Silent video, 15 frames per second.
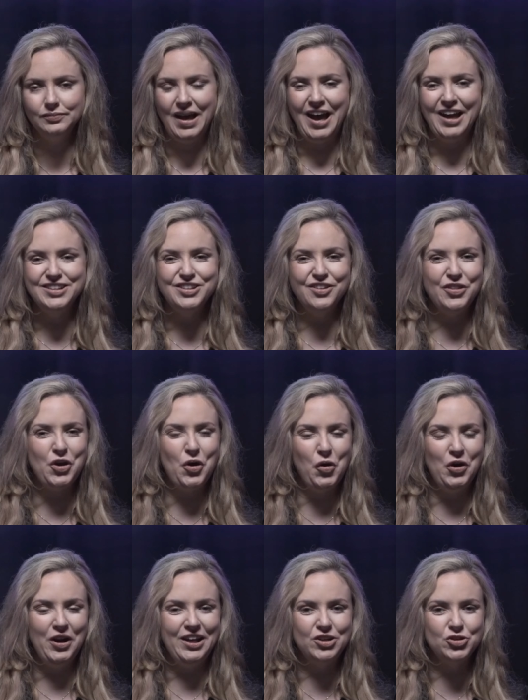And in the
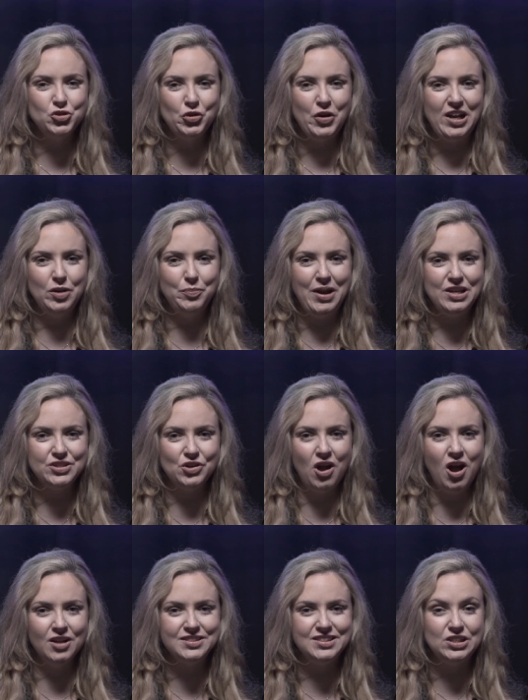all-in trailblazer
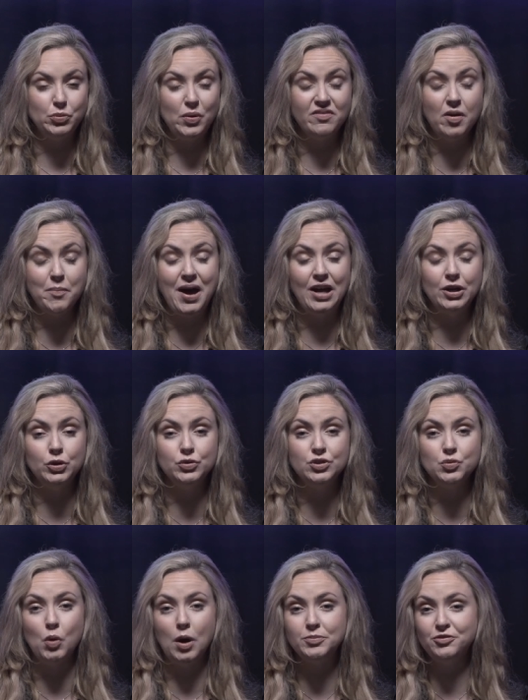hot seat, we have a man who
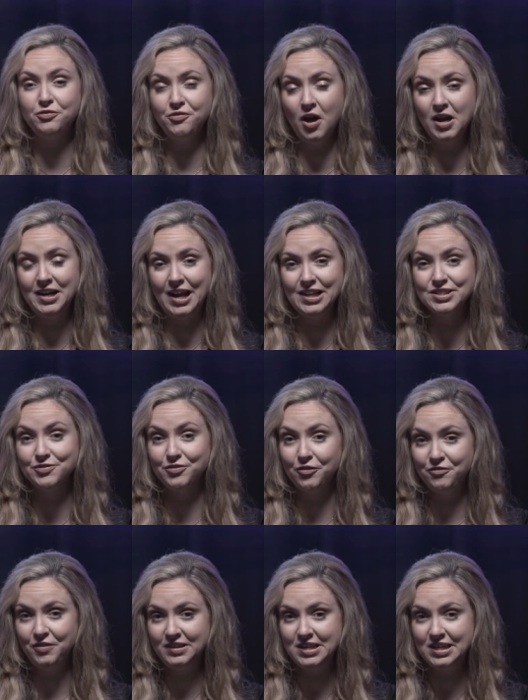swapped finance for
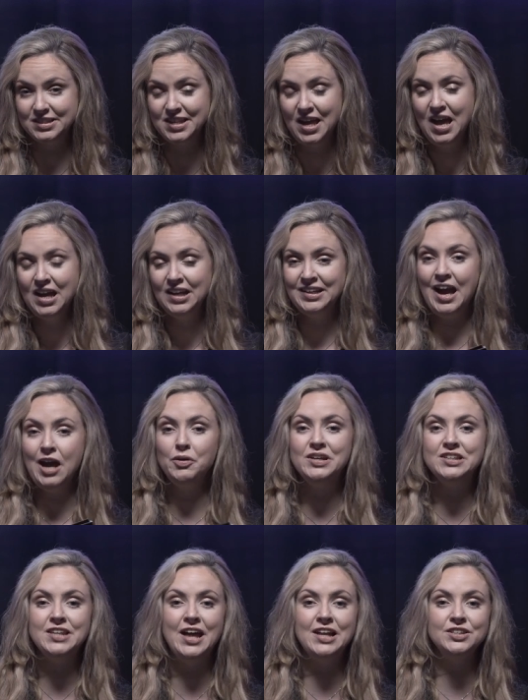fitness. Now
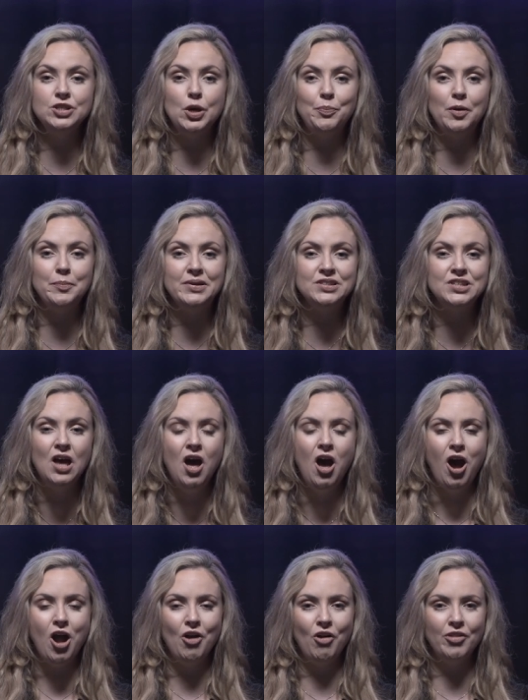his health supplements
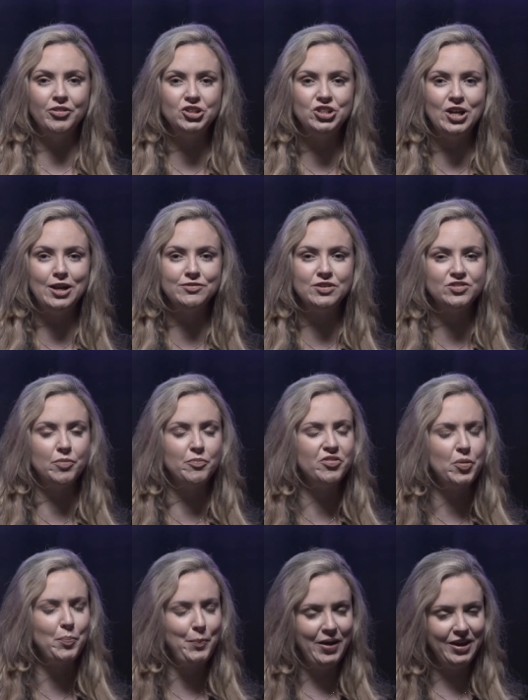are on the shelves of some of
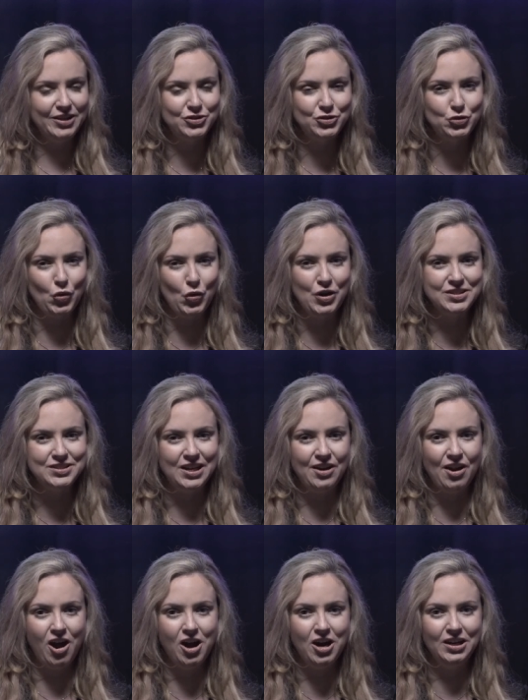the biggest stores
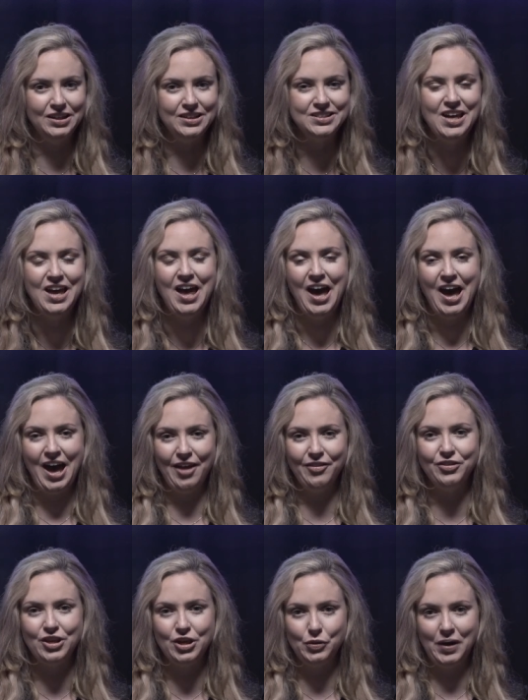in Ireland
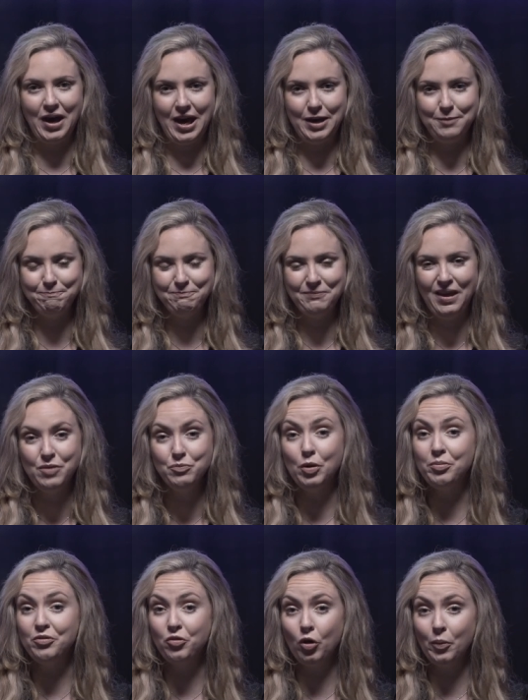and the UK.
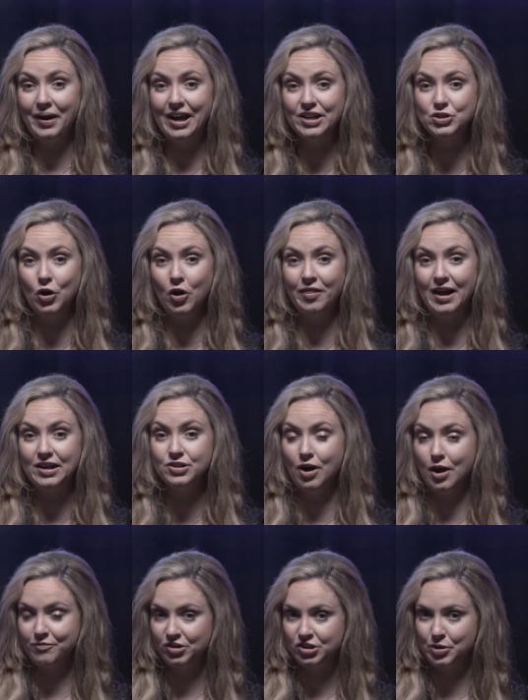But before we get to all that,
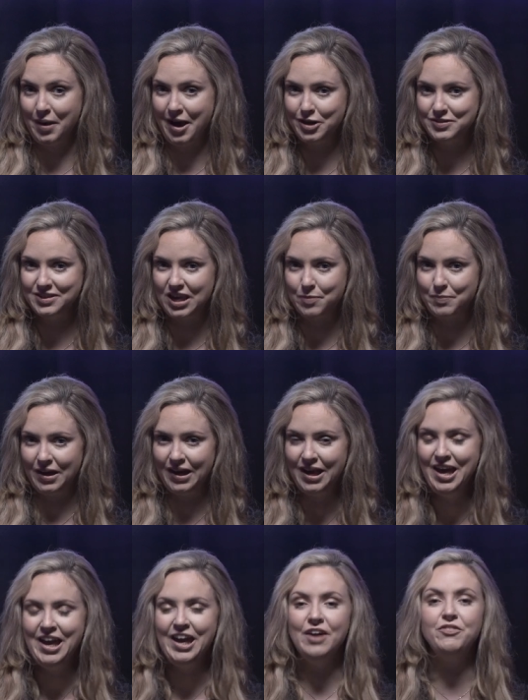time for some housekeeping.
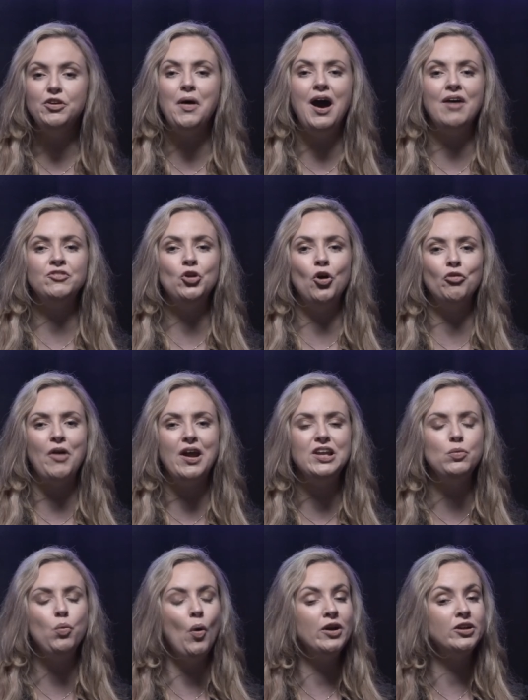If you haven't
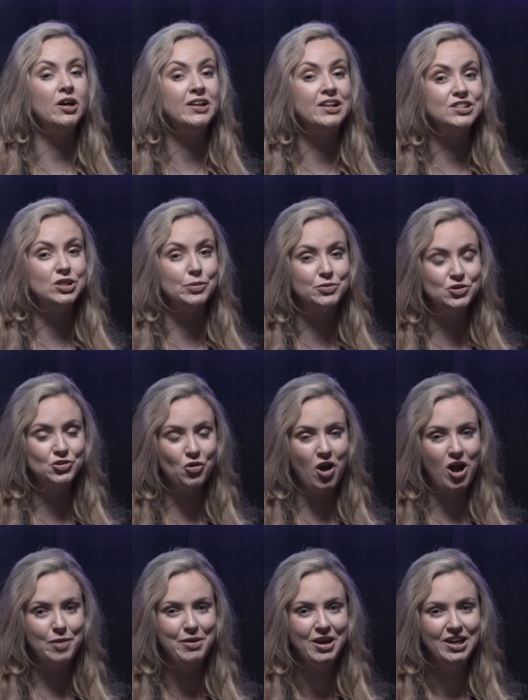already, why not hit subscribe